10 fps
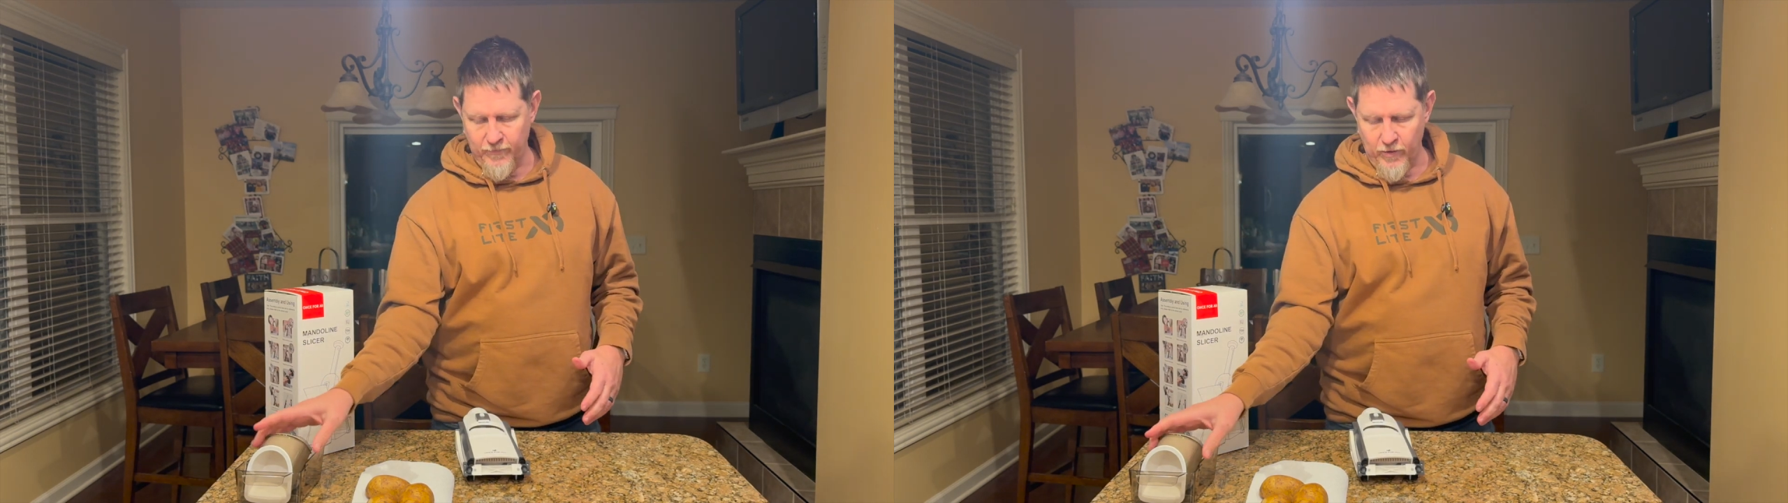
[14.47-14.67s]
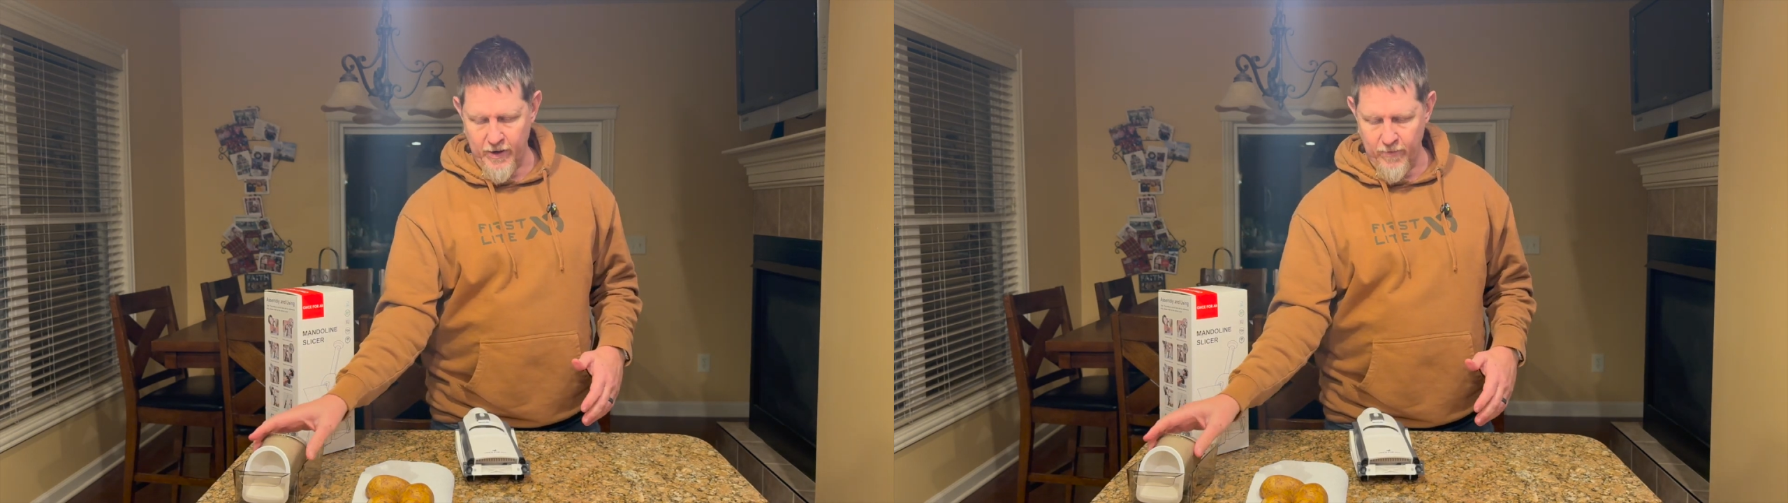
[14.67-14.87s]

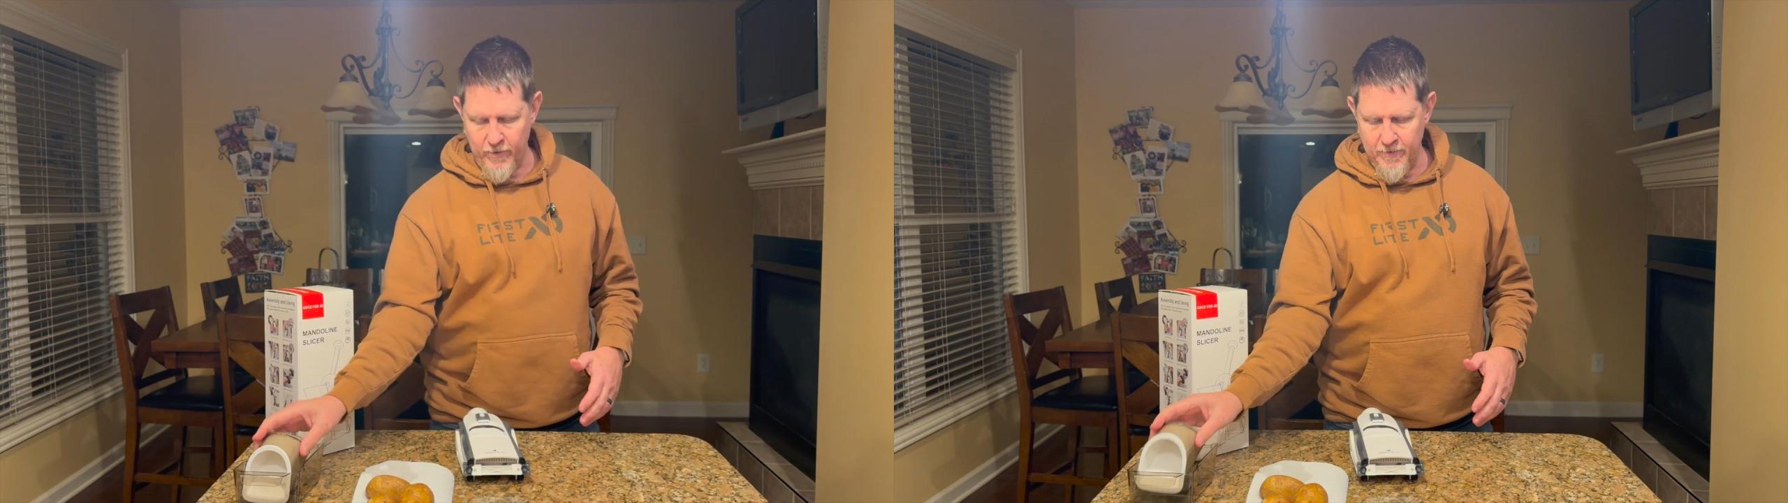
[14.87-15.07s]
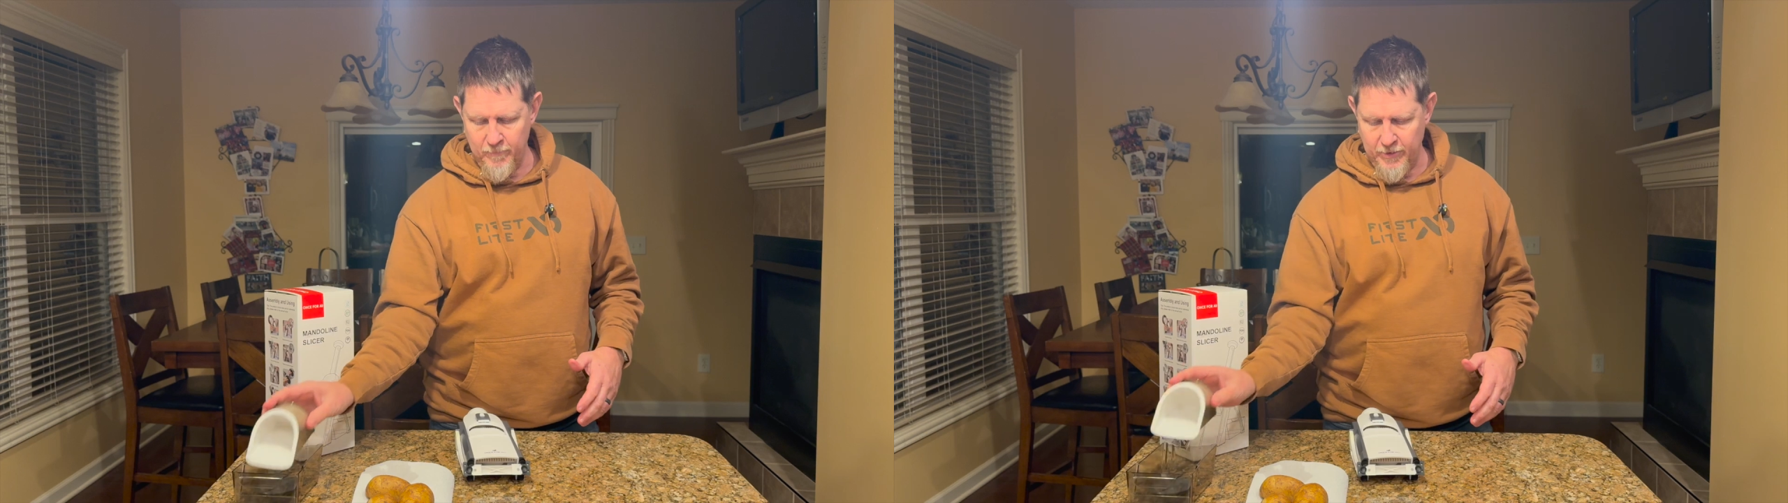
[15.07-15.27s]
for another
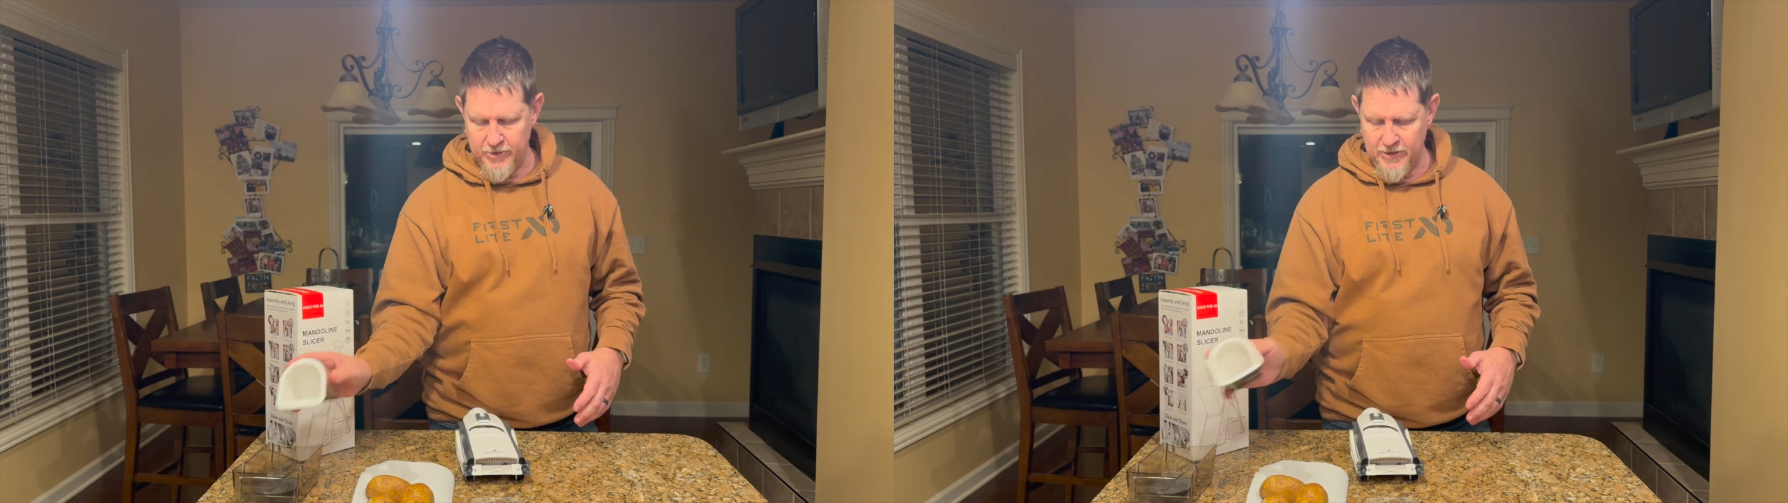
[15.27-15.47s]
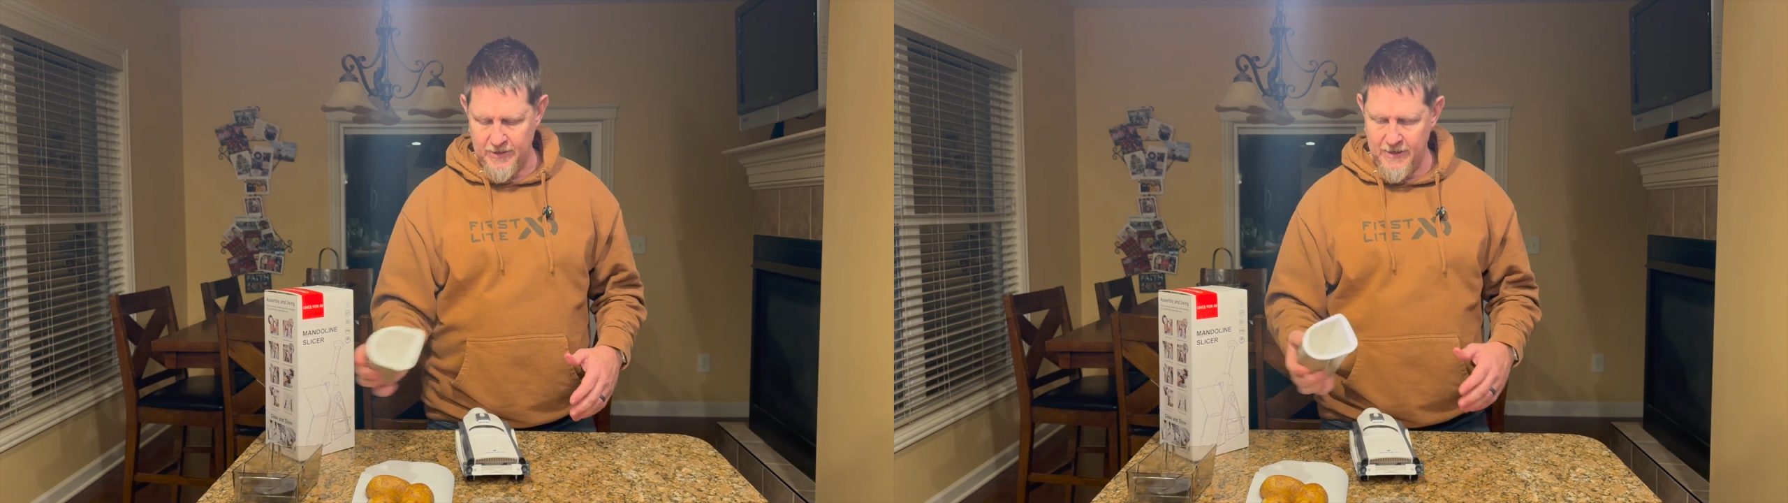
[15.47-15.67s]
one, but
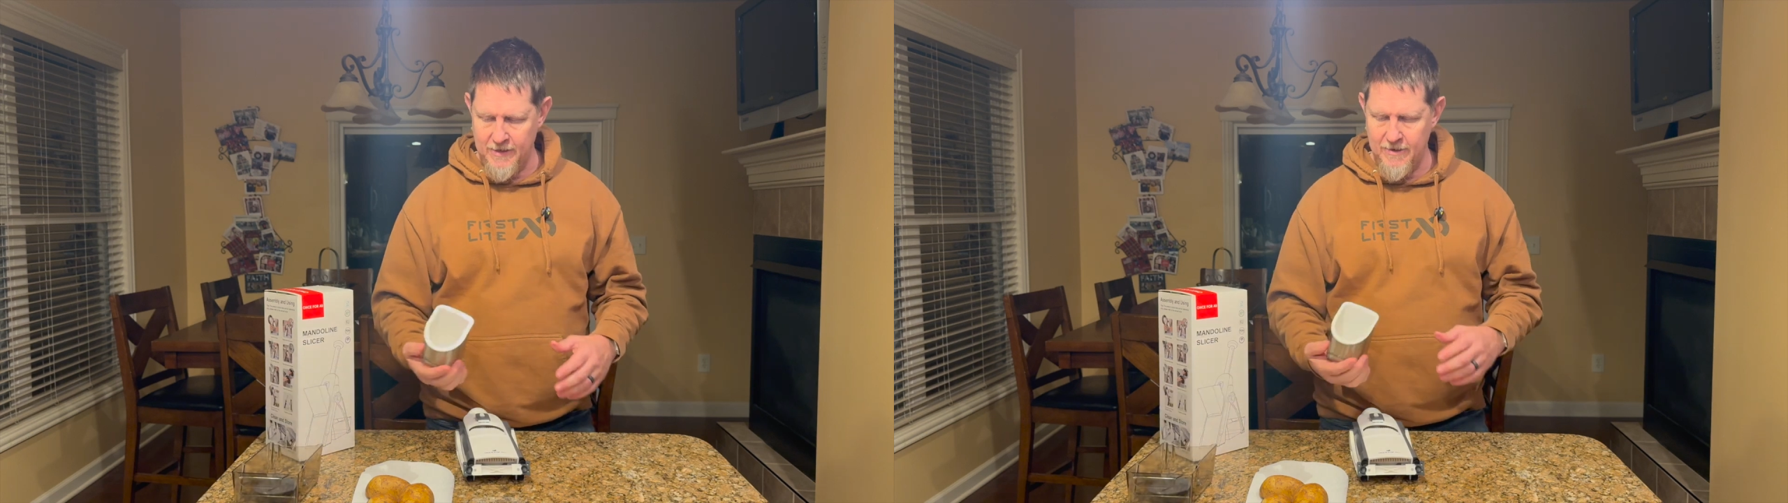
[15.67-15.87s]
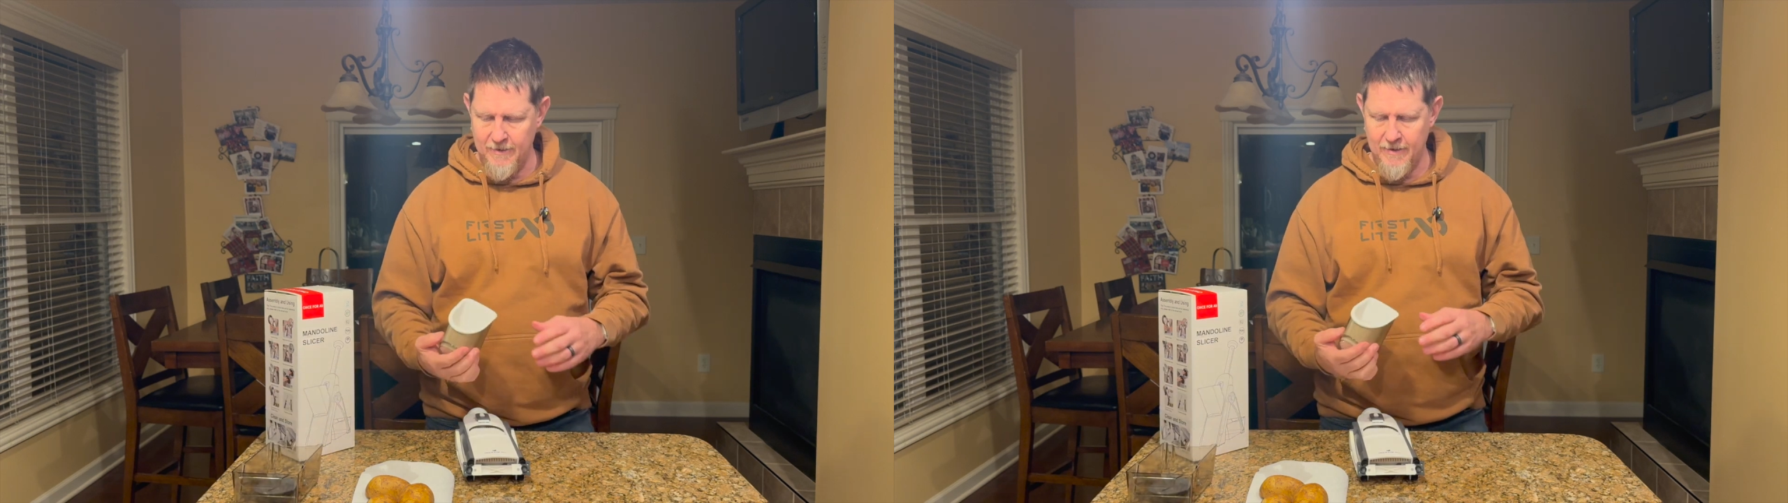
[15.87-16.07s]
she did.